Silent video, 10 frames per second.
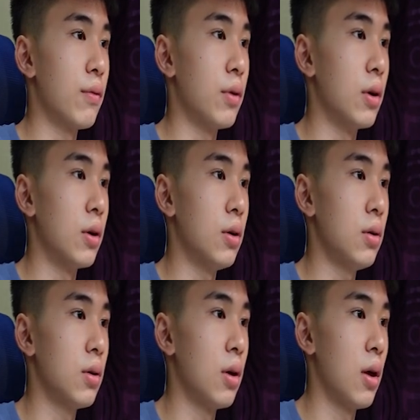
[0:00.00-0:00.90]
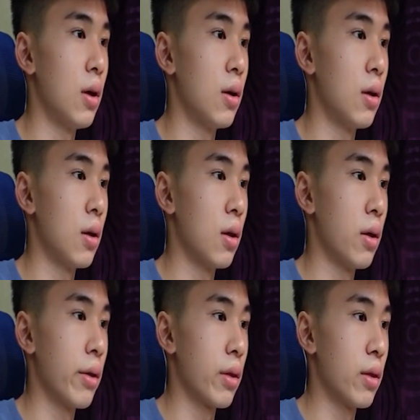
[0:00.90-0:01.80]
here,
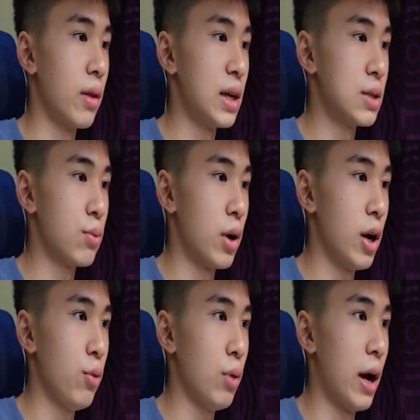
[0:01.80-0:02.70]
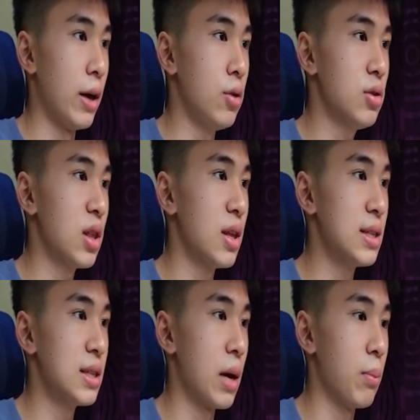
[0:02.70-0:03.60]
that's why I use
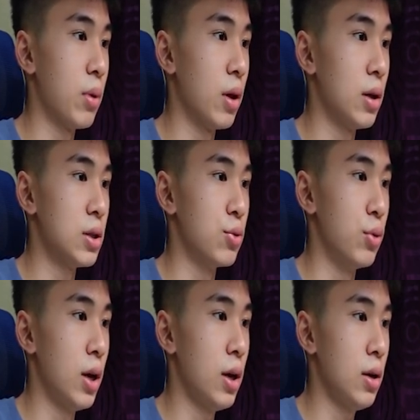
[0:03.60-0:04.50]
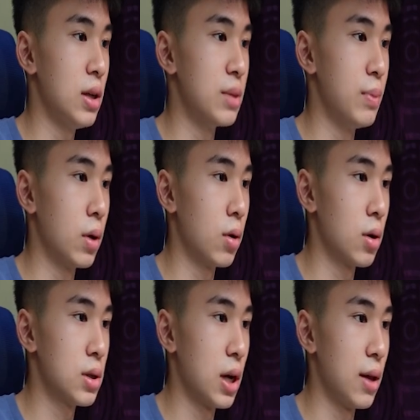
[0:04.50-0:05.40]
this template today. It's
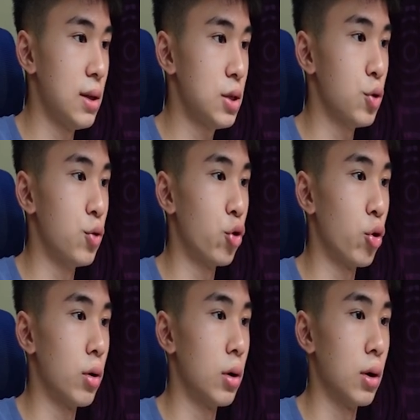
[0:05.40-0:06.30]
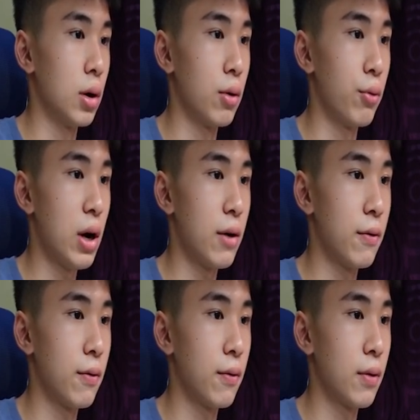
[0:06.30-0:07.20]
because I need to draw a
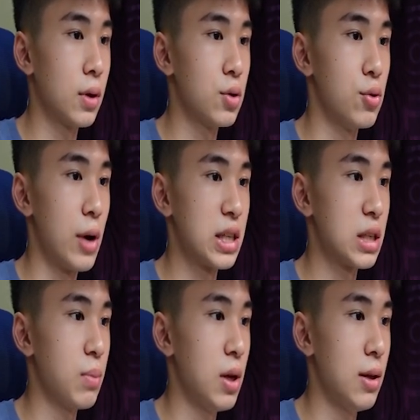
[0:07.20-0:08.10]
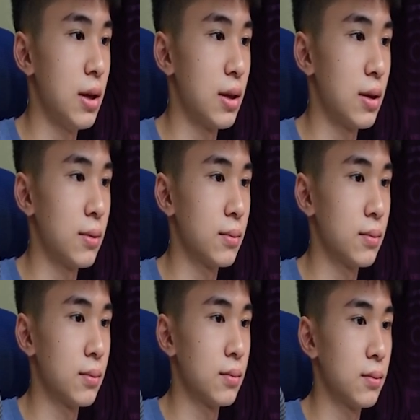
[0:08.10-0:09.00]
graph to explain it.
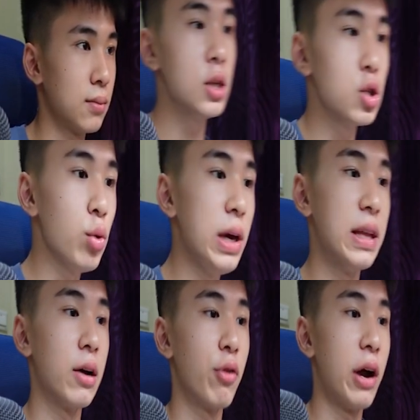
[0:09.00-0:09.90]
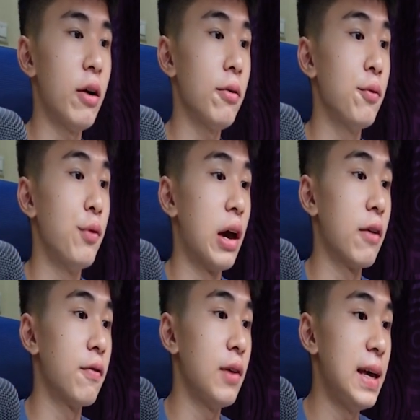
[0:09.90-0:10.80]
So in a graph, we
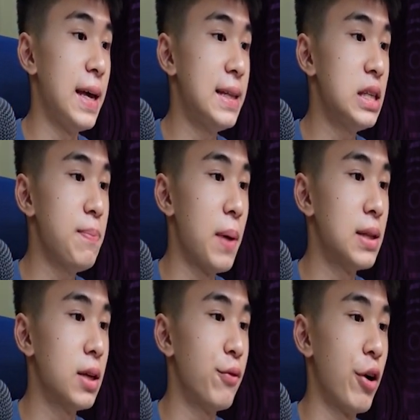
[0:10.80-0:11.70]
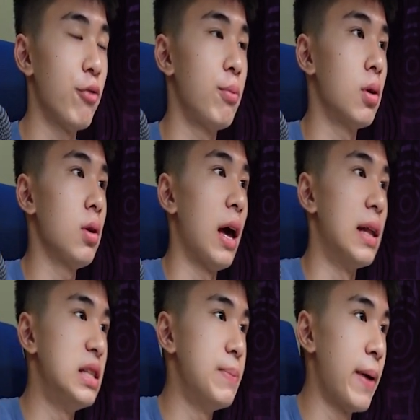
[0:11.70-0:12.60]
have independent variable
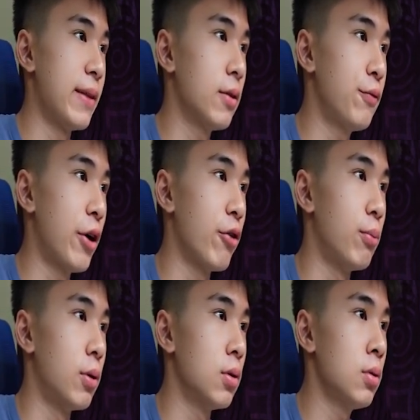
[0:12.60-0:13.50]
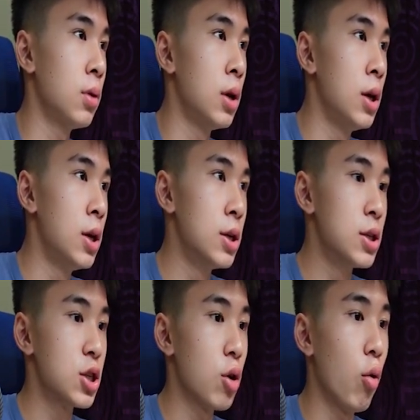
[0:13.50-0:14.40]
and dependent variable.
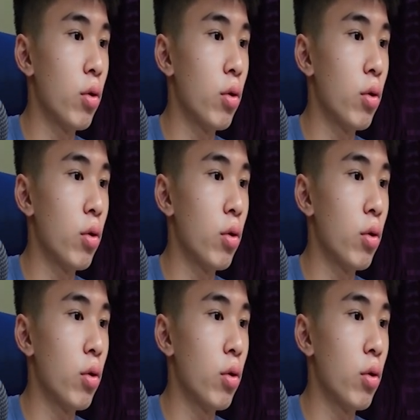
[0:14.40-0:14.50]
So